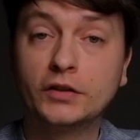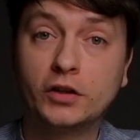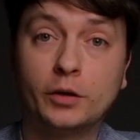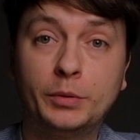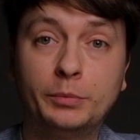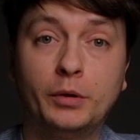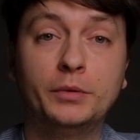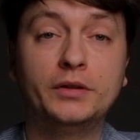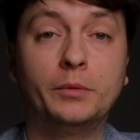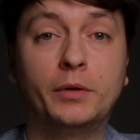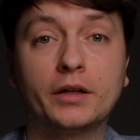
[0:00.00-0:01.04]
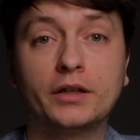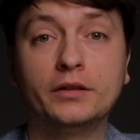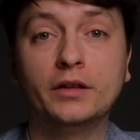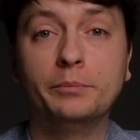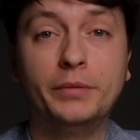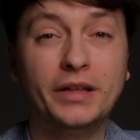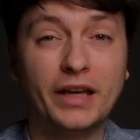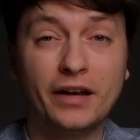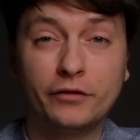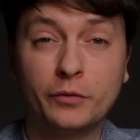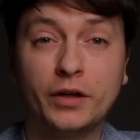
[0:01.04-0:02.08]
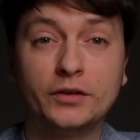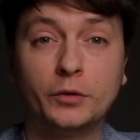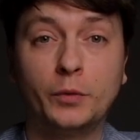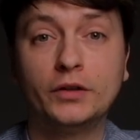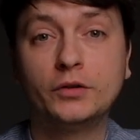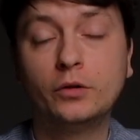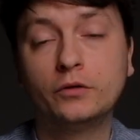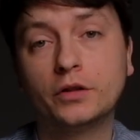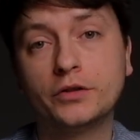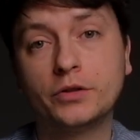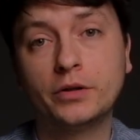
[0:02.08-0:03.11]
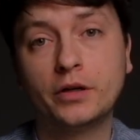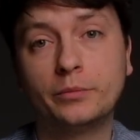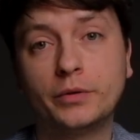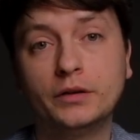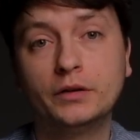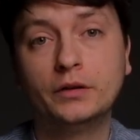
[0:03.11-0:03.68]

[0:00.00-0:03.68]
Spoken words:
carpet bombing the market and being everywhere the way to go for a chewing gum brand?